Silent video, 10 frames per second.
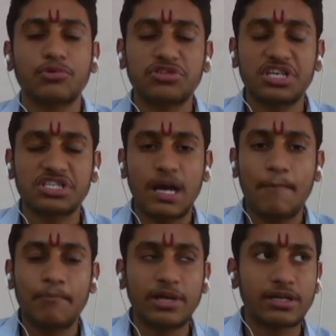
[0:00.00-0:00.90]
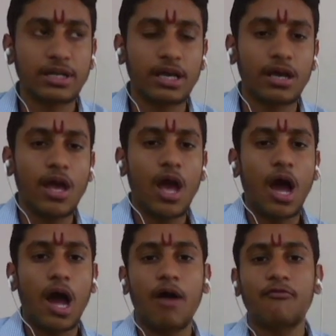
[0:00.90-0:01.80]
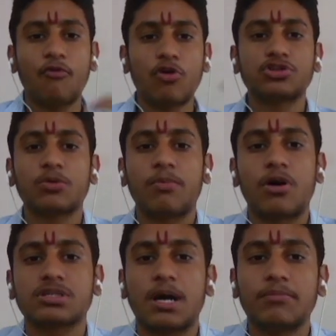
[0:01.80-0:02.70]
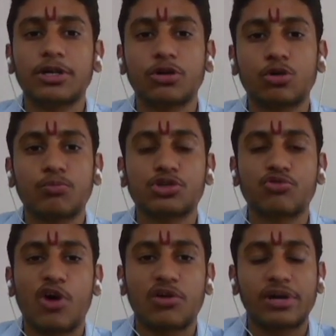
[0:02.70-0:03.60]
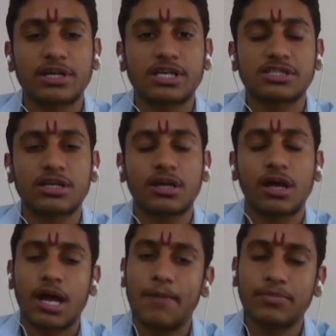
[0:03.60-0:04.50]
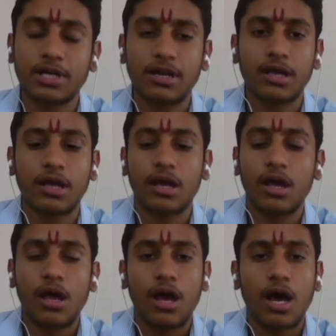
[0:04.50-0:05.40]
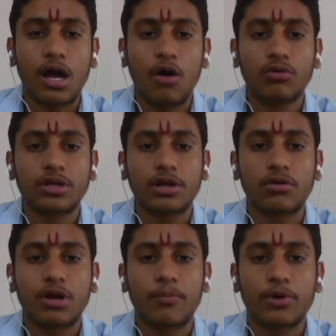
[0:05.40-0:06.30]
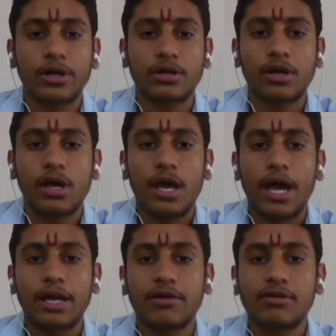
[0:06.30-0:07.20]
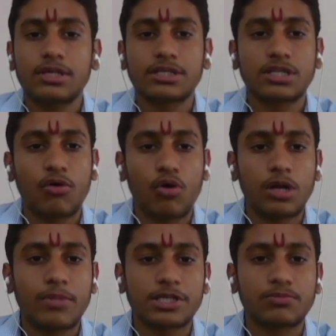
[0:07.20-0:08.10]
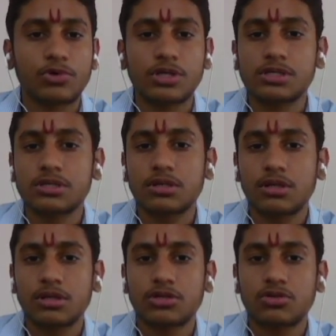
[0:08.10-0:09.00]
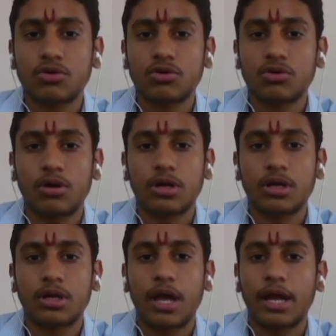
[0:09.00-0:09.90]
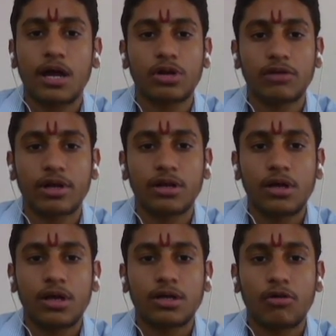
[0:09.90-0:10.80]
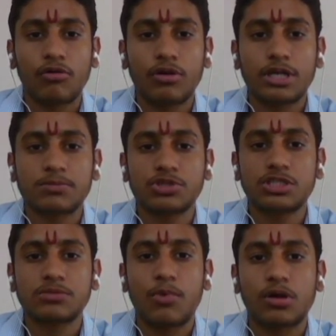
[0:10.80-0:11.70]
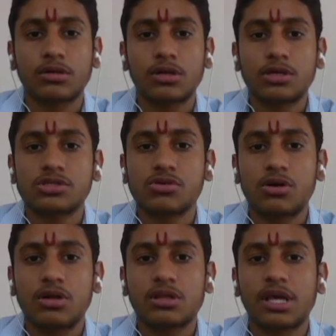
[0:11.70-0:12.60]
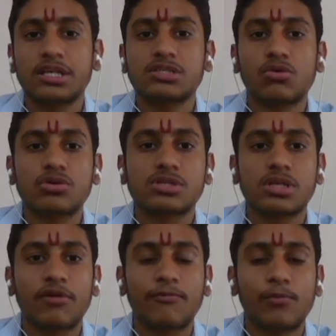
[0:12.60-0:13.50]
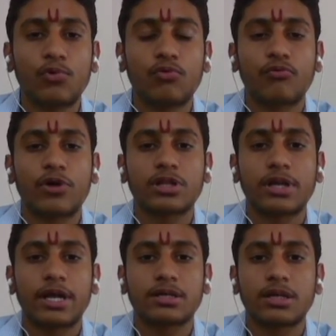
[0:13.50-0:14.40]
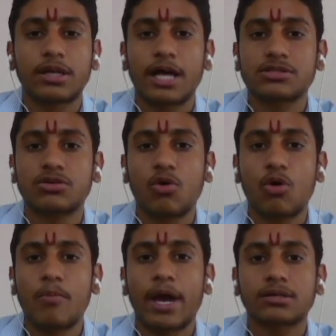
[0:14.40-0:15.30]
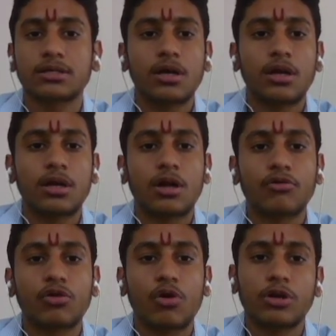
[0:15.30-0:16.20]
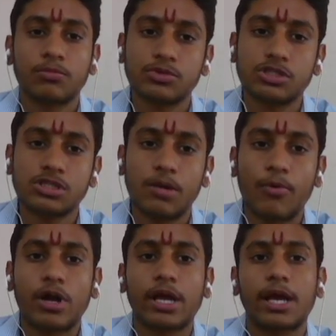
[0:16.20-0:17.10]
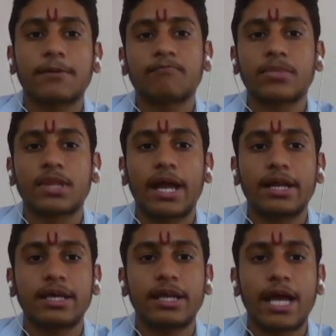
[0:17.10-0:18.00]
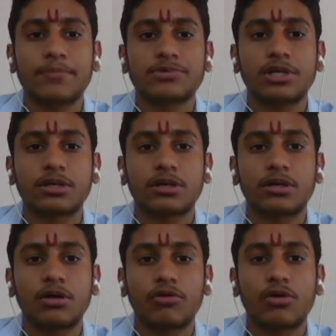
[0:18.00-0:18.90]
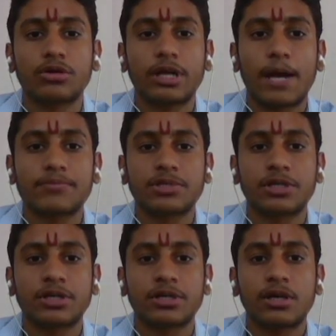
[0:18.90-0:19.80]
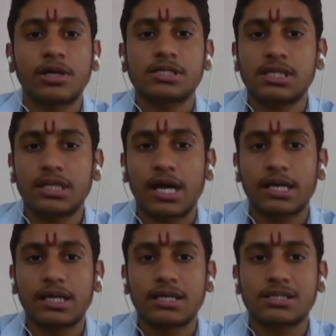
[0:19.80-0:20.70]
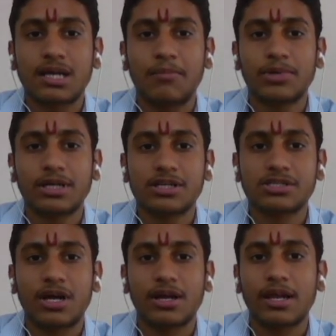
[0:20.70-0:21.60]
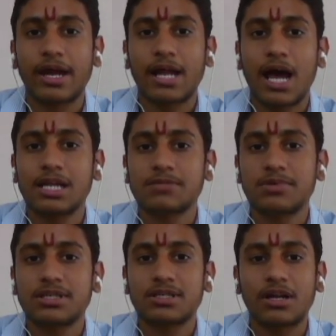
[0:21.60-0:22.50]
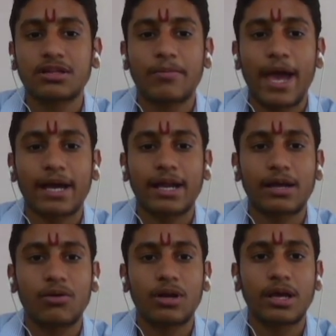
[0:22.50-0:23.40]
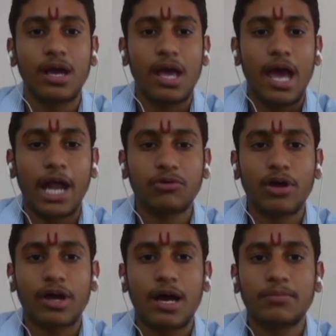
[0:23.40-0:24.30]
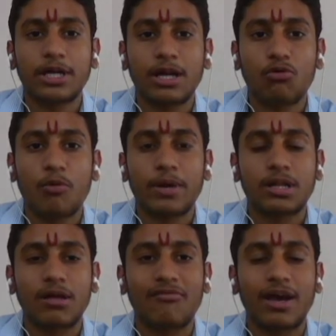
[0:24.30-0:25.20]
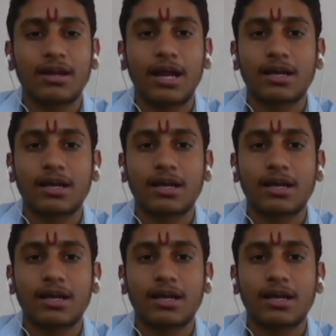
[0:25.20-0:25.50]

You just completely force your pawns completely to push forward and just completely counter your opponent. And he will just, the only best move is this only, and he can't go to anywhere. Now he will just push this pawn. So there is no safe move for the knight. It has to go back. Now you are going to push the pawn again, and he recapture it. Now we are going to recapture it. See, the king is completely struggling, and all his pieces are in the back rank only, and we have completely opened the file.